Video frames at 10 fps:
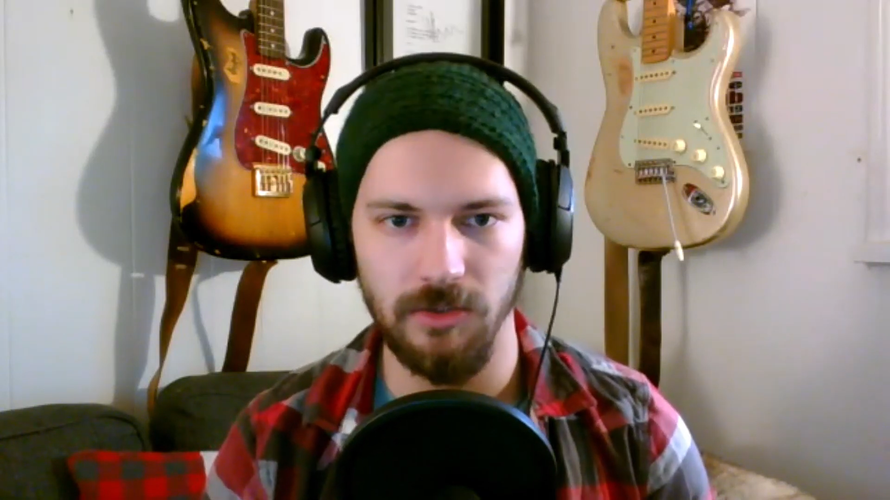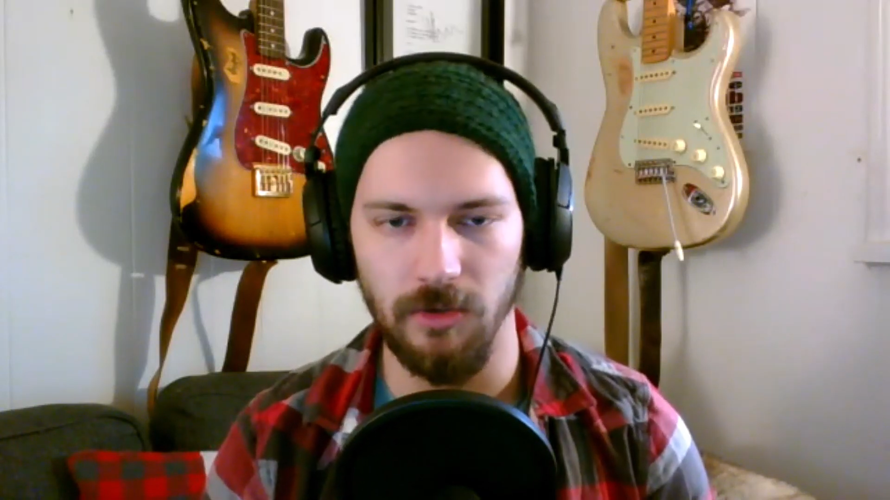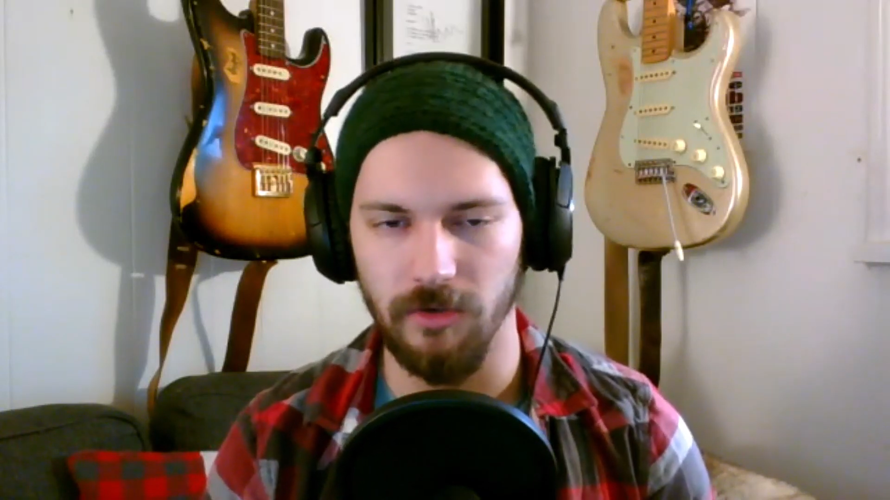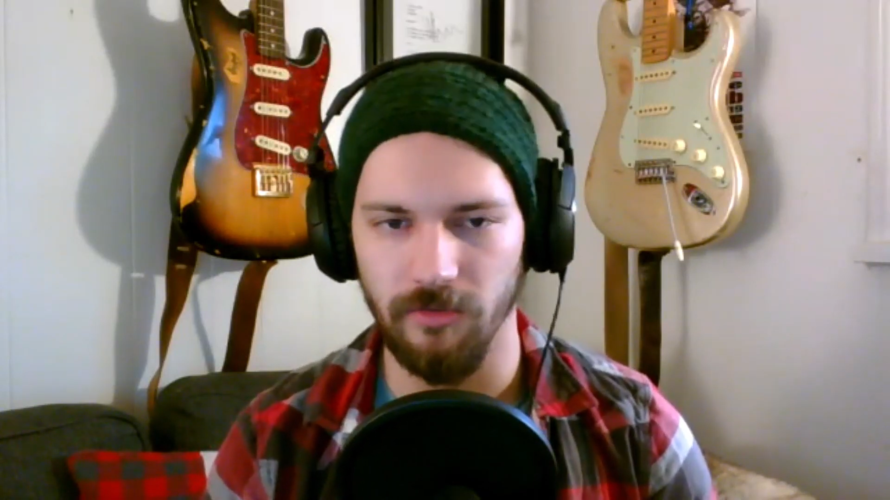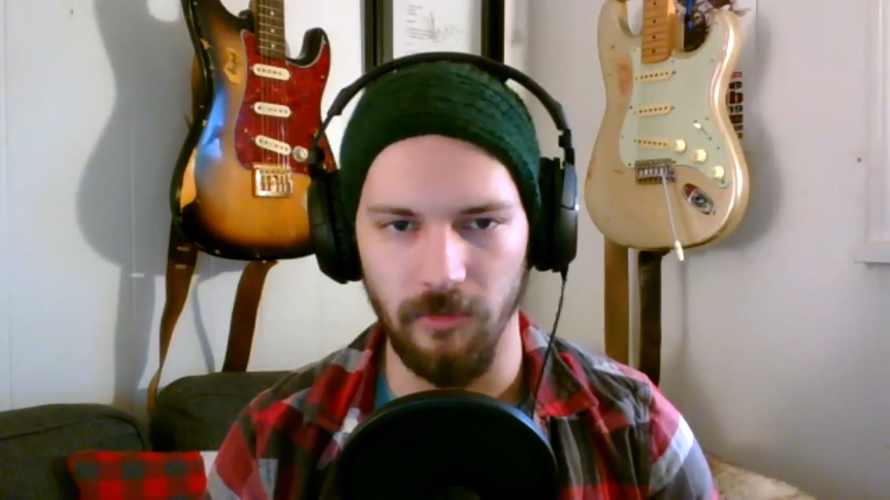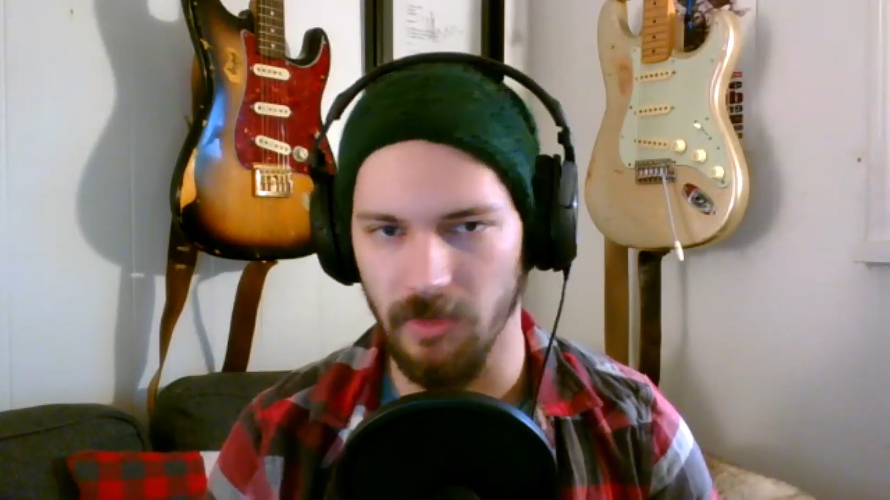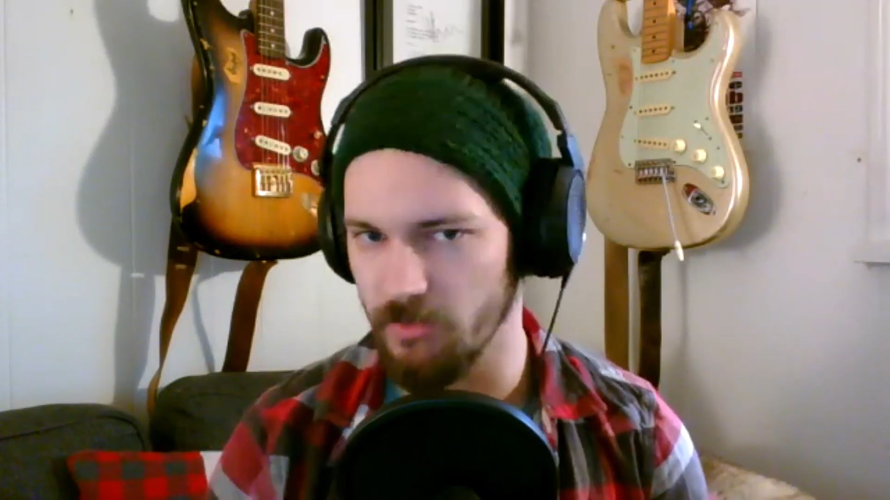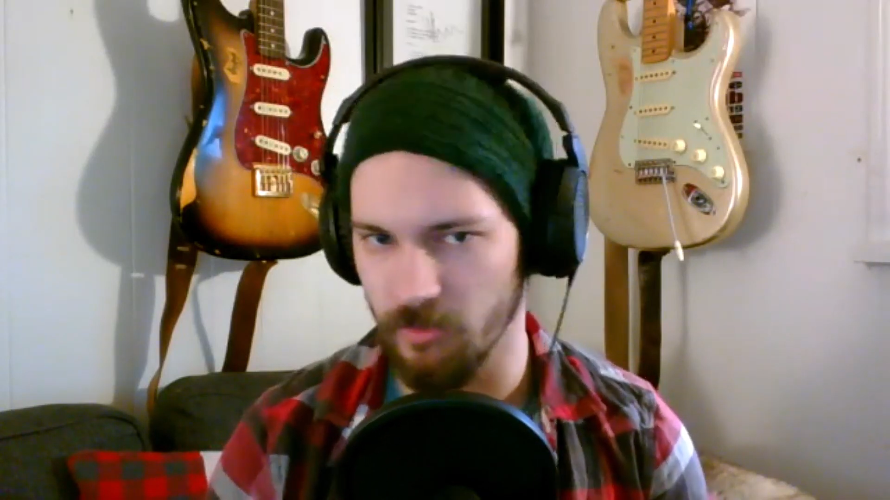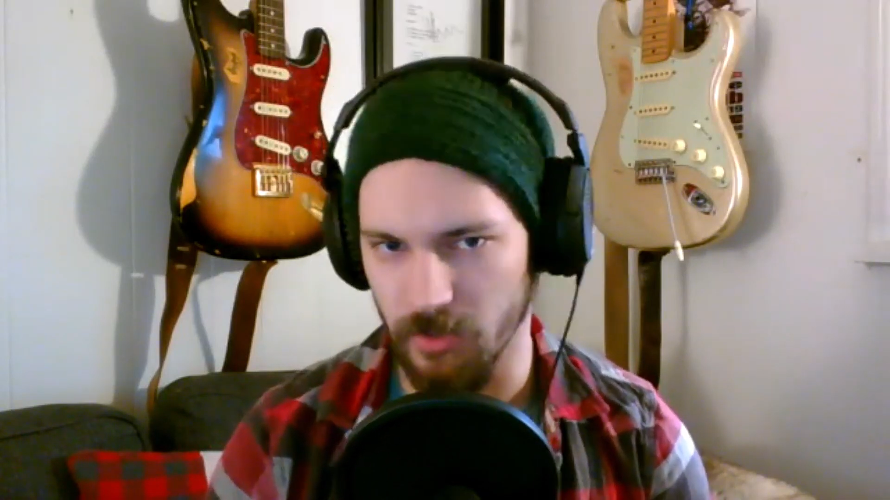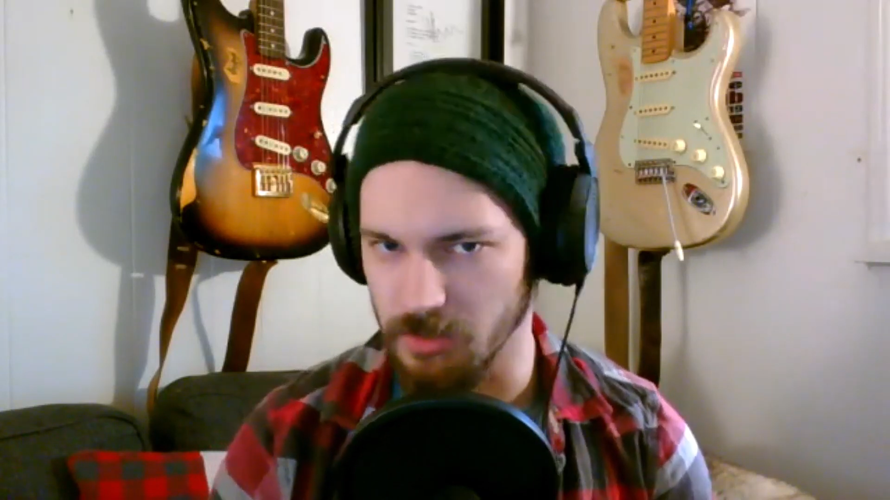or from
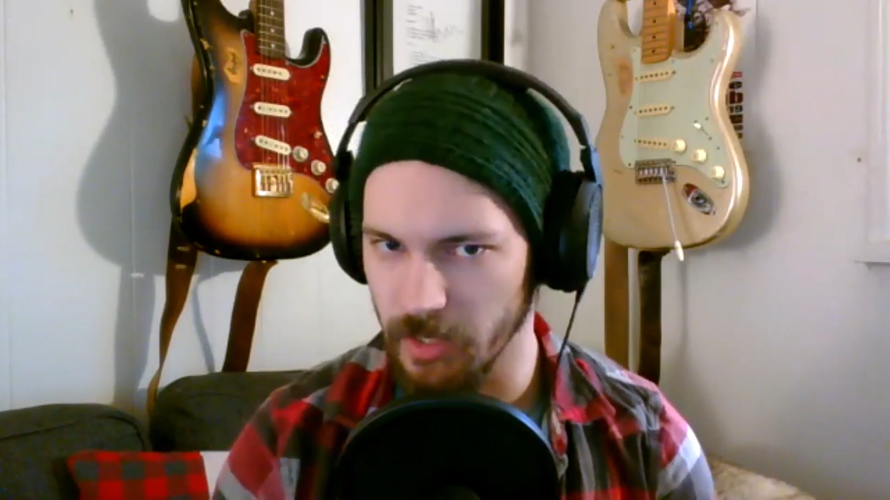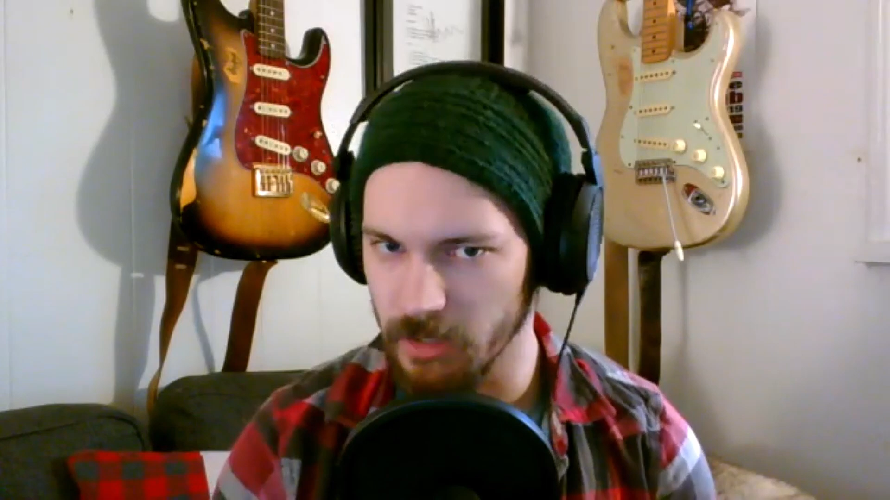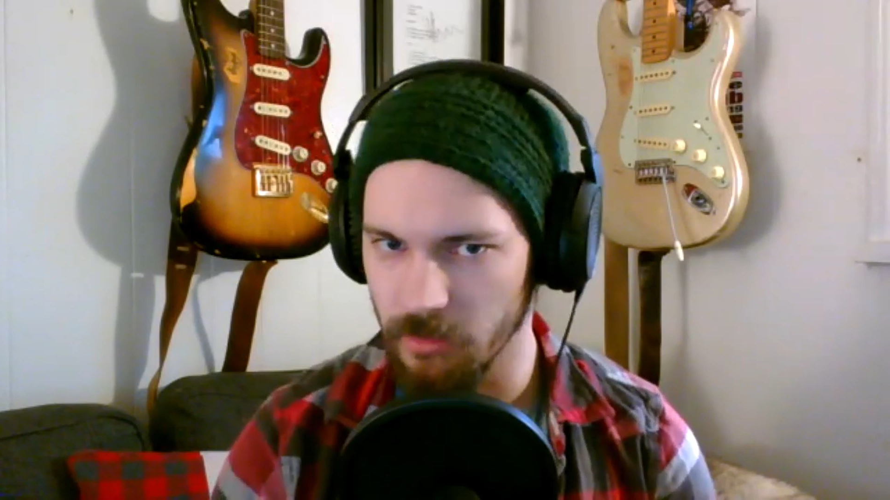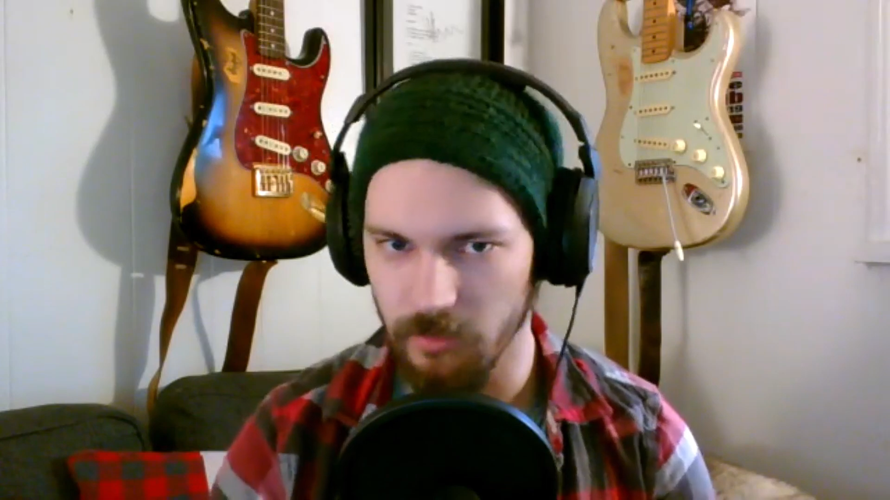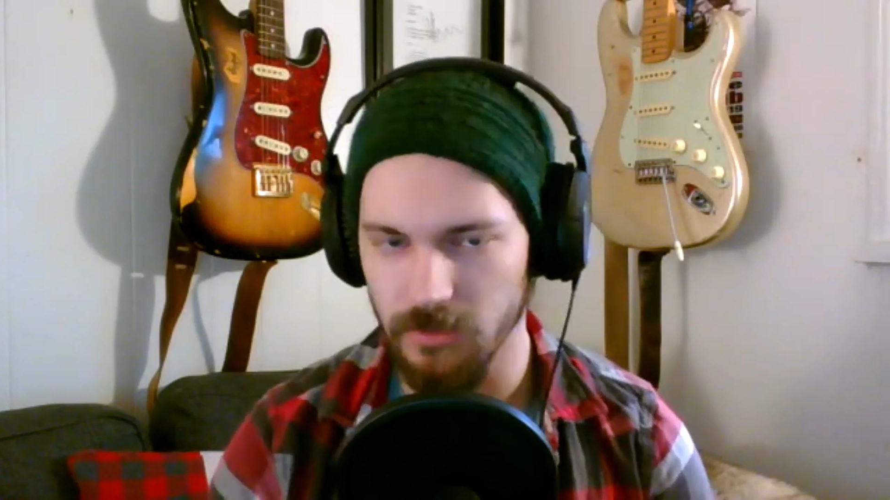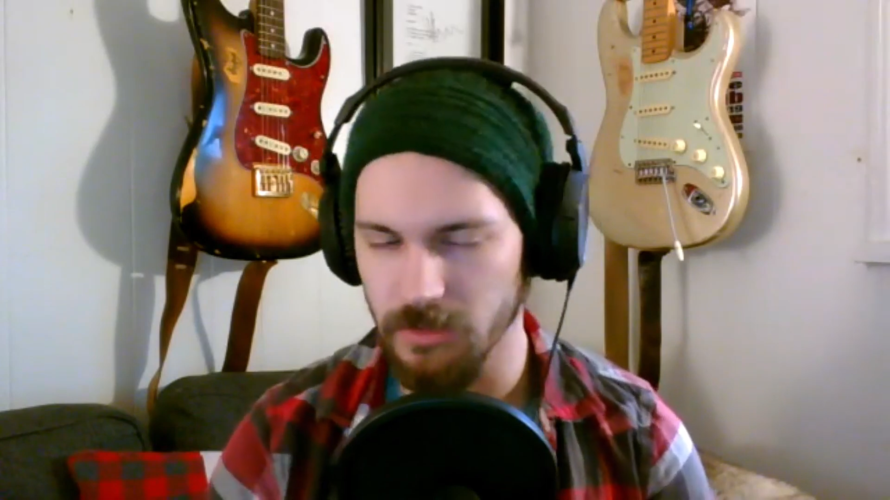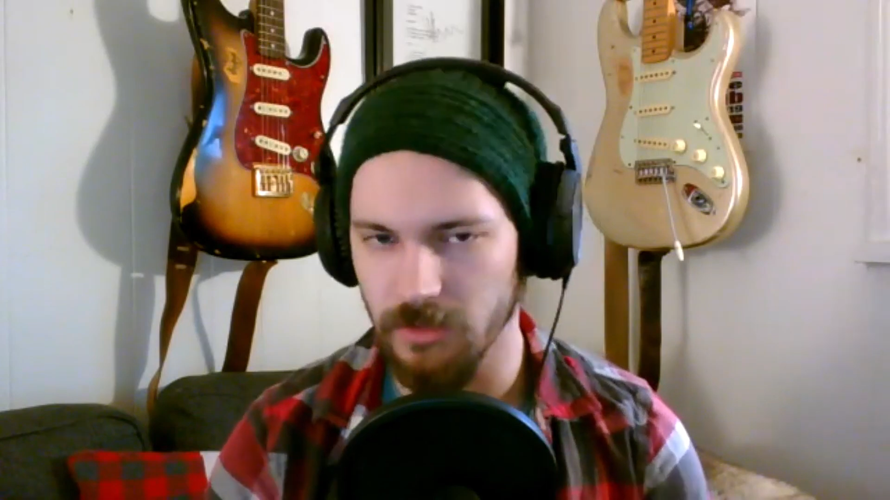different perspectives?